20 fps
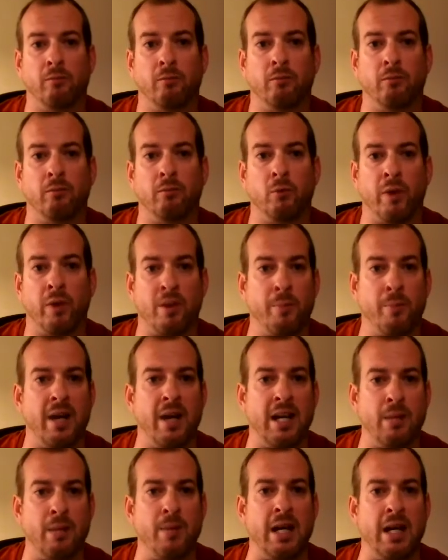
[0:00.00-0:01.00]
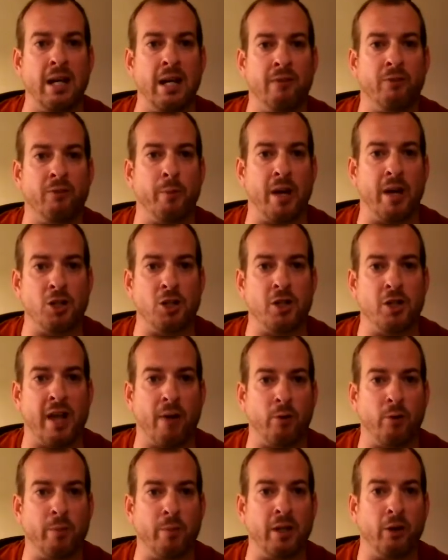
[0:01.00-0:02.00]
with the PDP information,
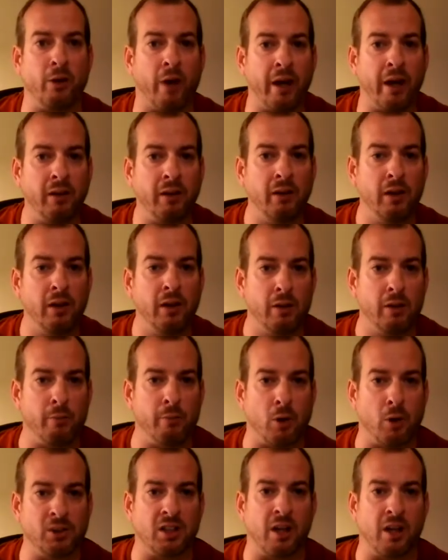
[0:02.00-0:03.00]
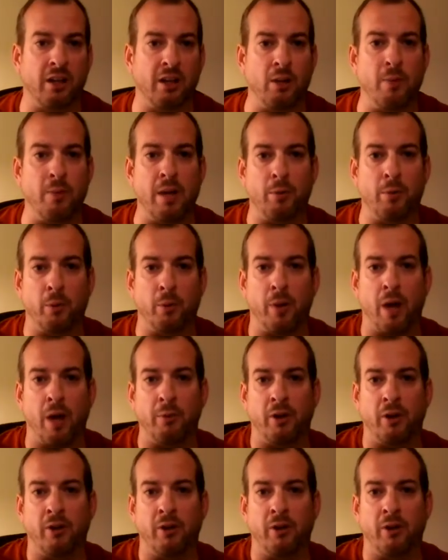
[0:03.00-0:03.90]
that would be great. Most likely people are probably going to